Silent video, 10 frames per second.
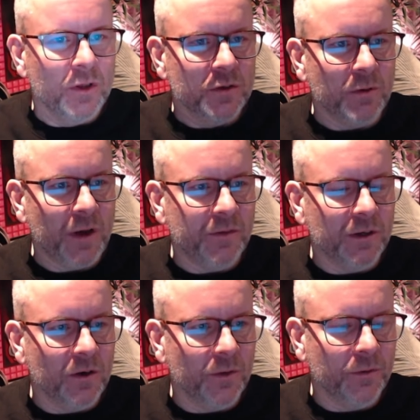So we have to
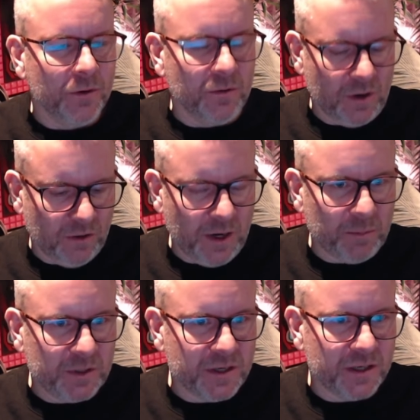go through our
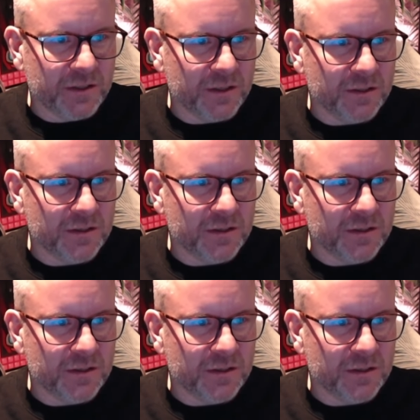application